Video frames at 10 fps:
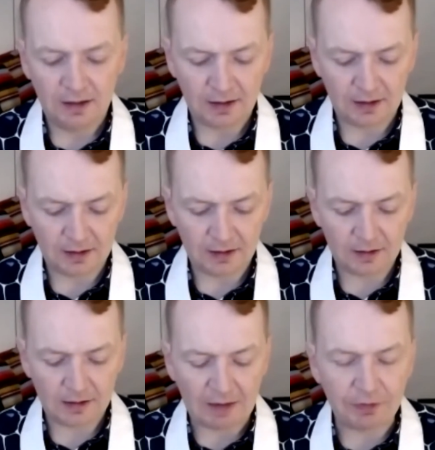
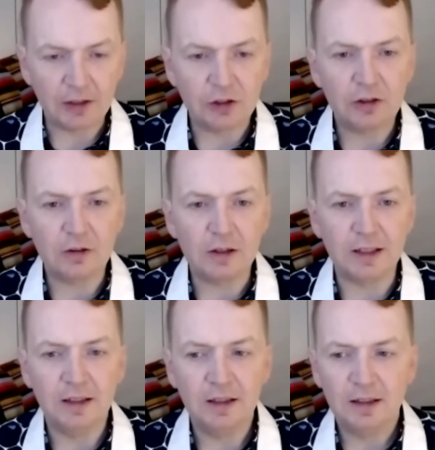having a
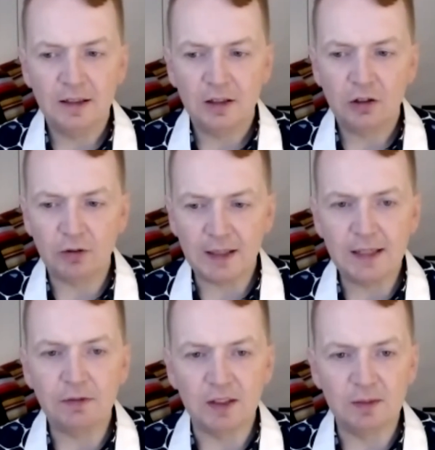truly
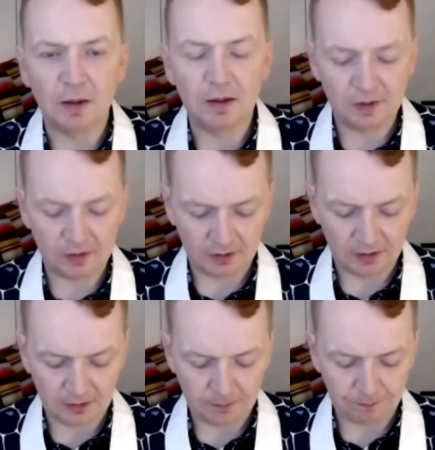creative response to
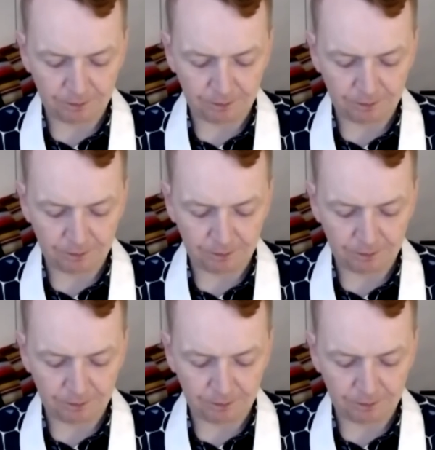the